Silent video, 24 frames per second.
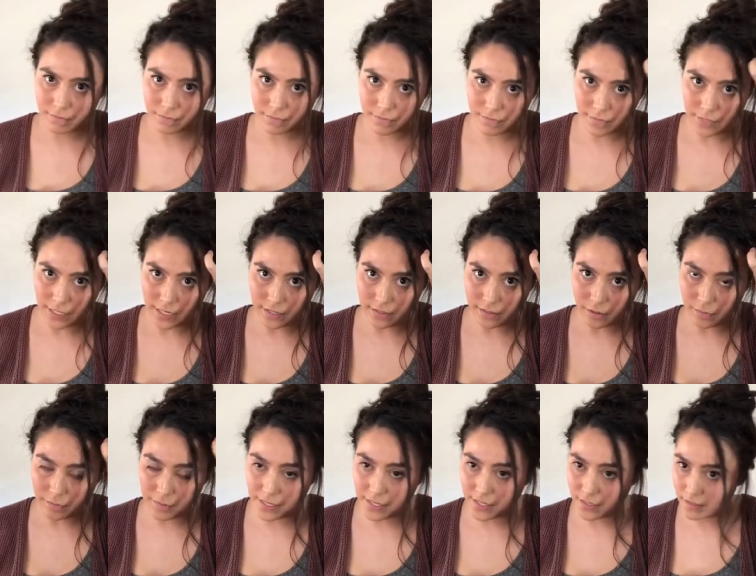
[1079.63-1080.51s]
Take a little
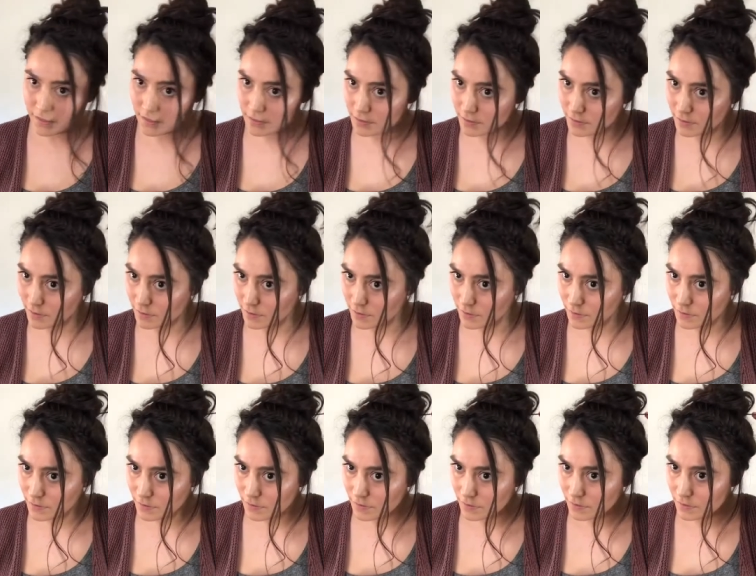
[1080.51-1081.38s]
piece
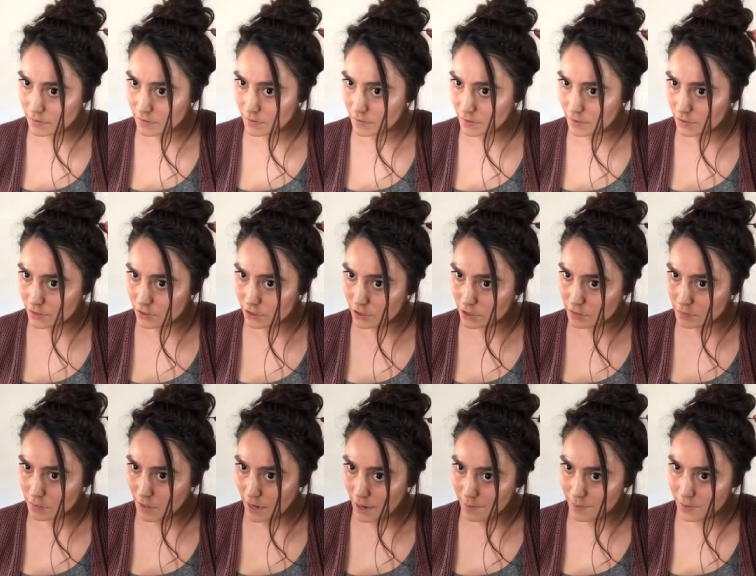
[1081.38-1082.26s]
and just
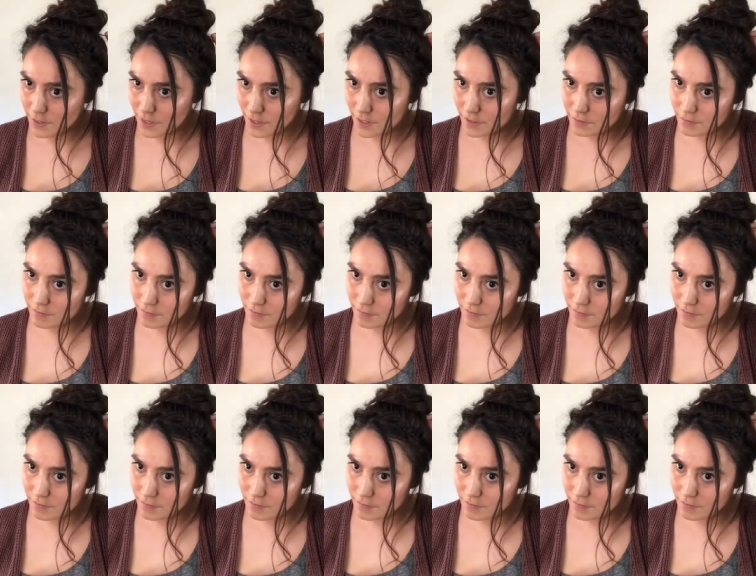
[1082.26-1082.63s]
pop it in.